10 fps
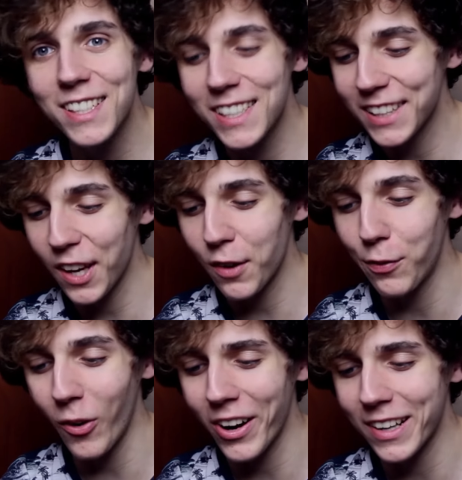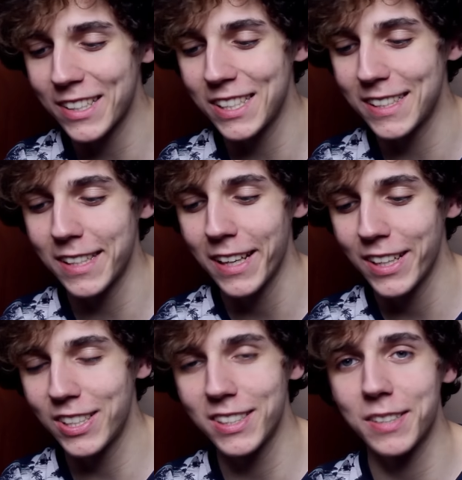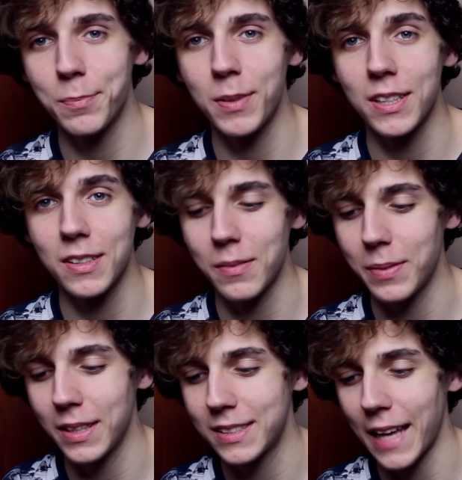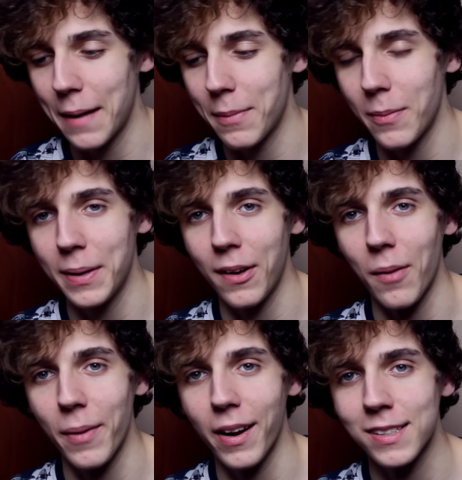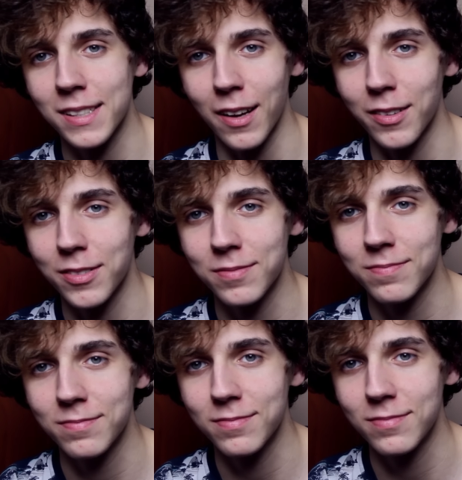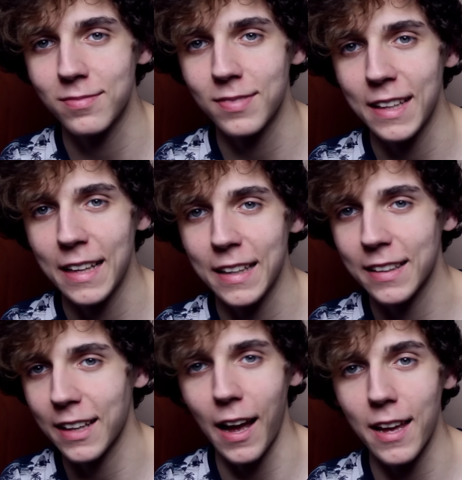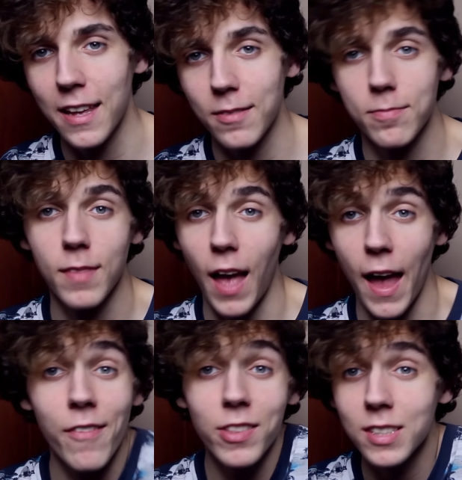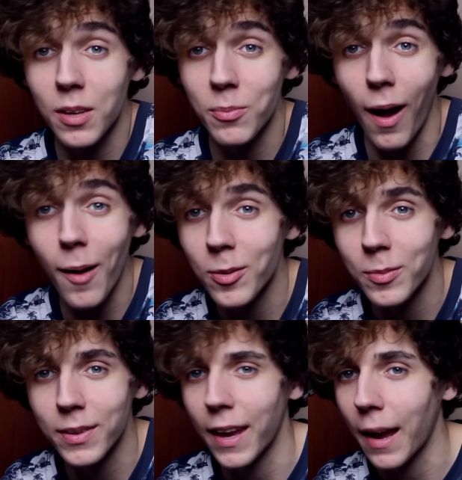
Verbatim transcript: she's like four and she's she's being being sad about being all by herself. Like I I have the same problem, but